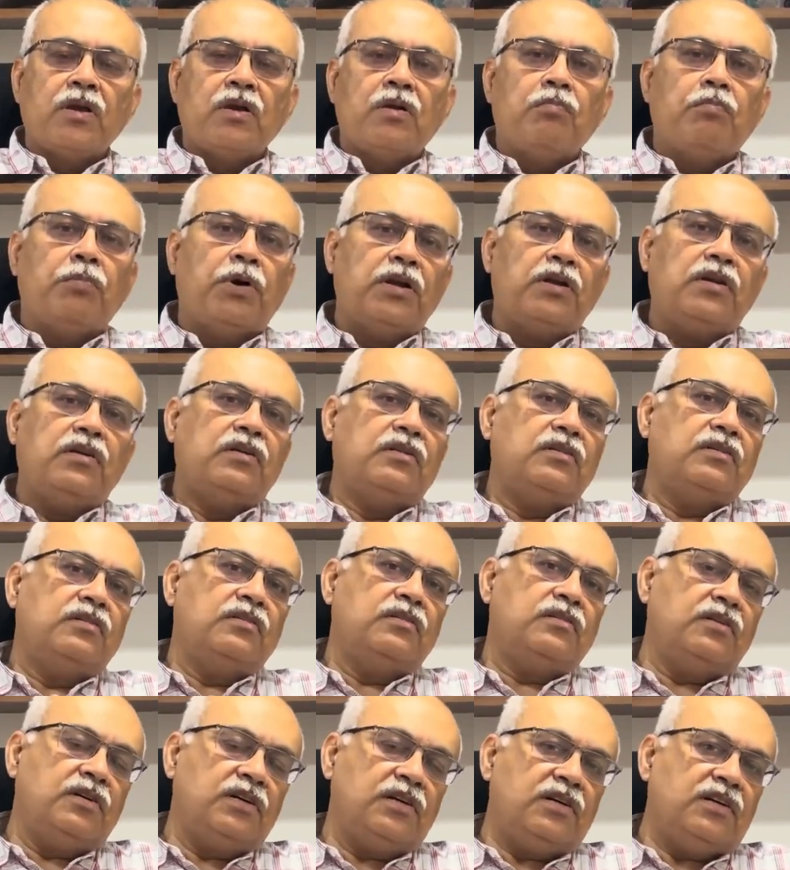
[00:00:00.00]
But
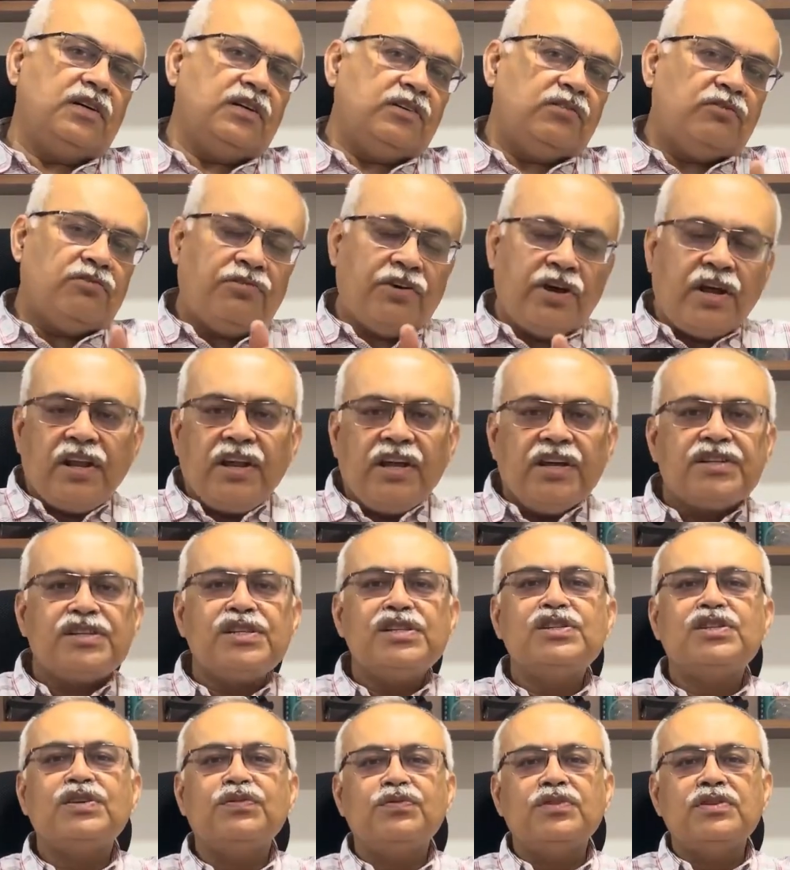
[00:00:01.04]

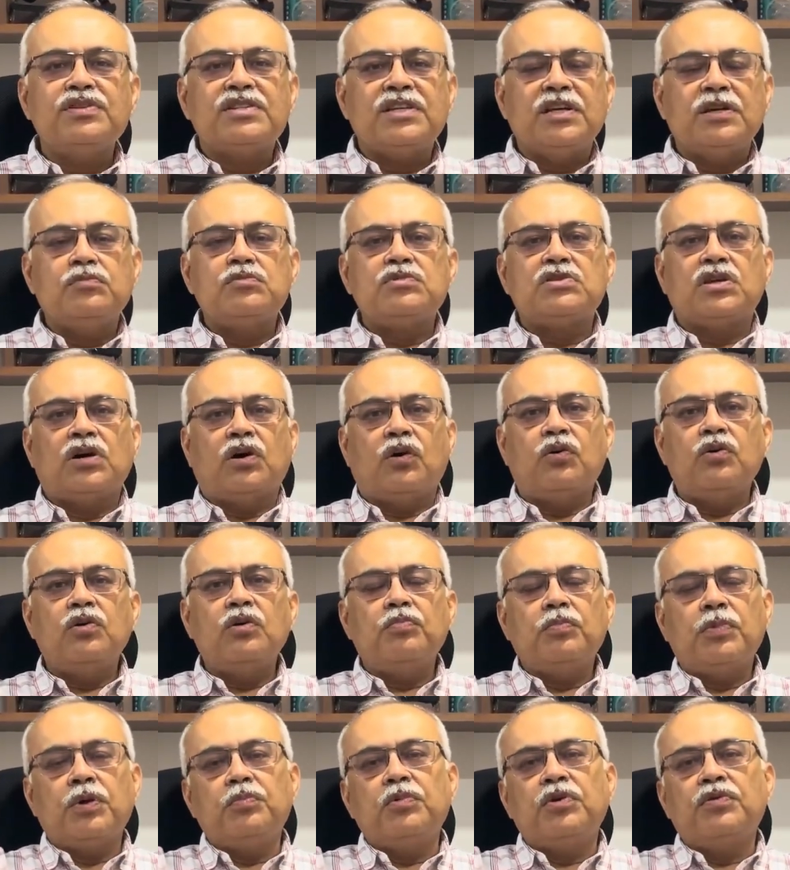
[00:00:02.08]
variations of the same sound
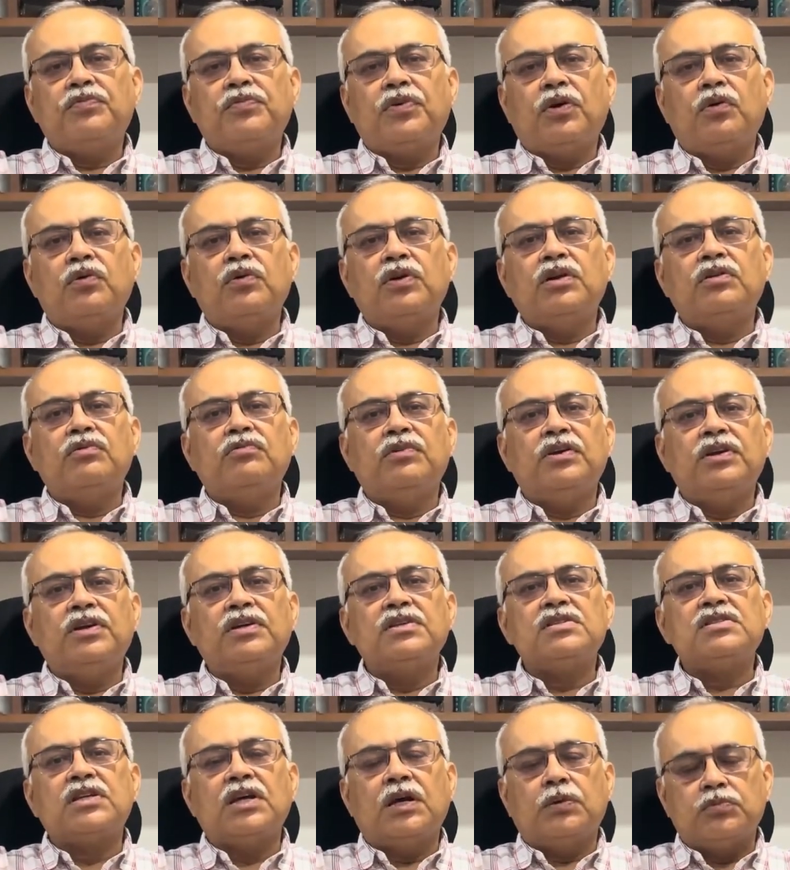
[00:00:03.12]
may be found in
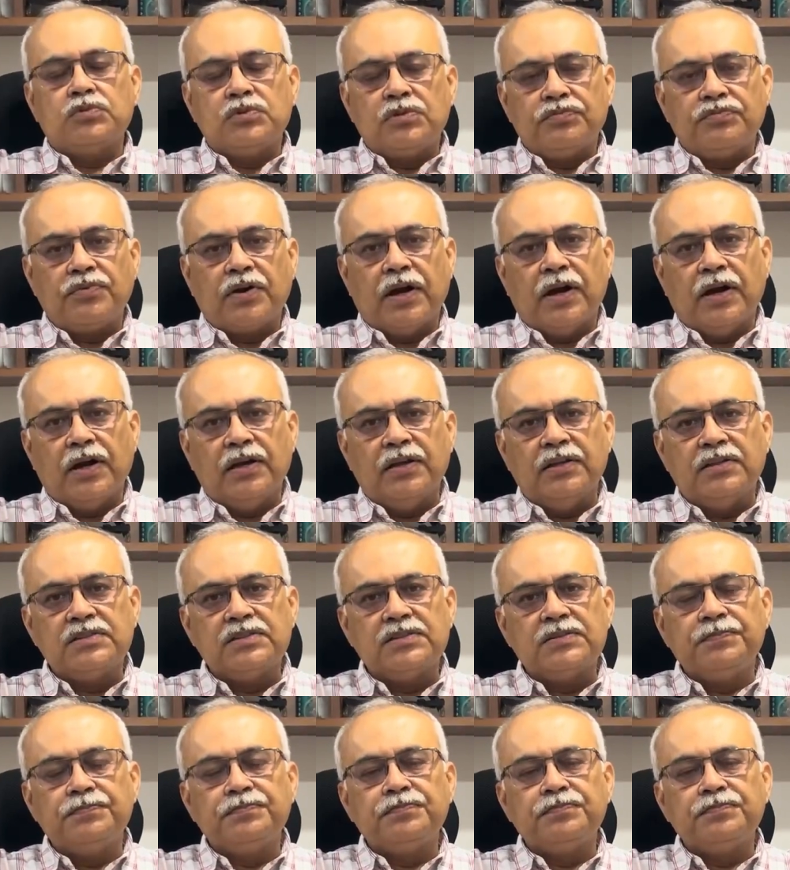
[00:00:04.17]
various types of ILDs.